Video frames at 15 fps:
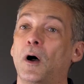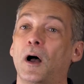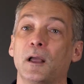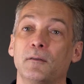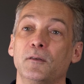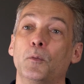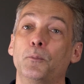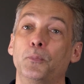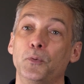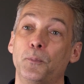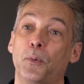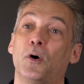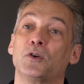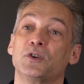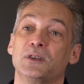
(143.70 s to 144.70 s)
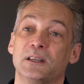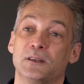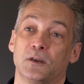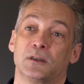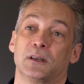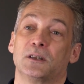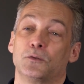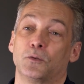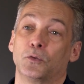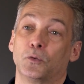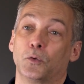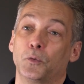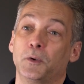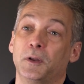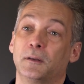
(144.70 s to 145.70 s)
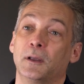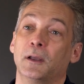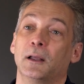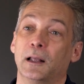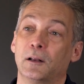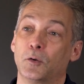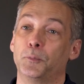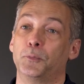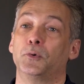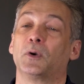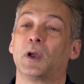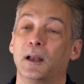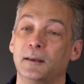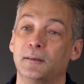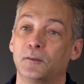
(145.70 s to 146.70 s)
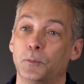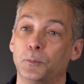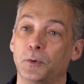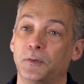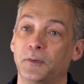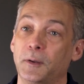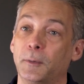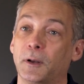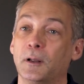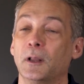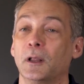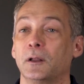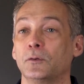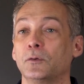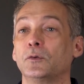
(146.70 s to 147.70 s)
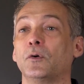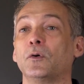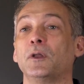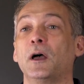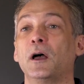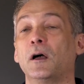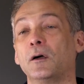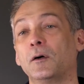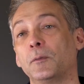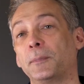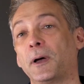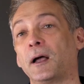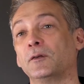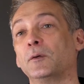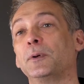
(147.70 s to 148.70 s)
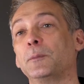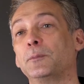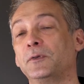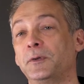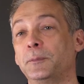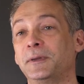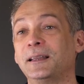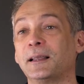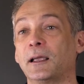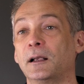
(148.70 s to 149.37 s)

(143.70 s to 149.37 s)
side of WRC to try and recreate an authentic feeling of driving, and to be as realistic as